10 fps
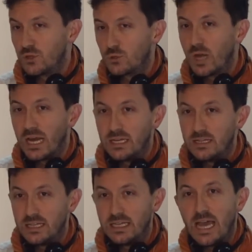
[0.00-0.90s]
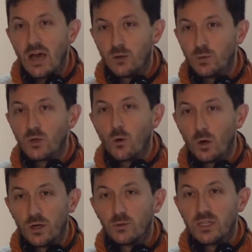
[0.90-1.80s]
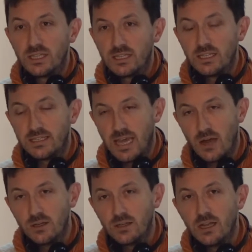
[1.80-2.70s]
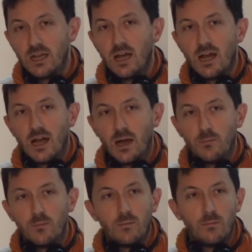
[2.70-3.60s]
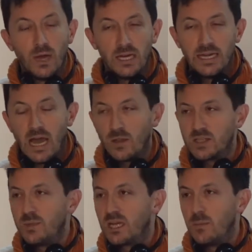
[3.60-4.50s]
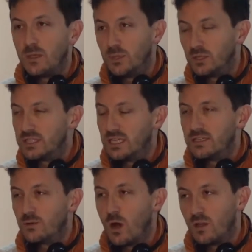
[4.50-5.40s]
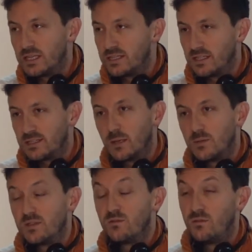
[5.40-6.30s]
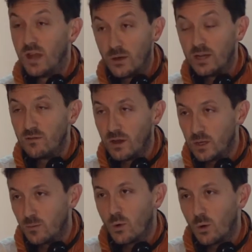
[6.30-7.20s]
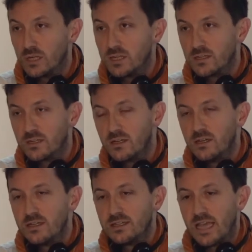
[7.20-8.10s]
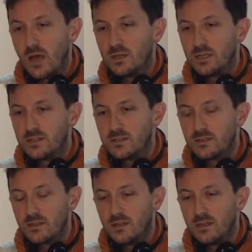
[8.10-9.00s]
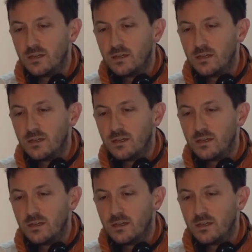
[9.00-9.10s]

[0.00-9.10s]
trained in how to record 360 sound. But now that's becoming built into all these systems. It's very, very important. Sound is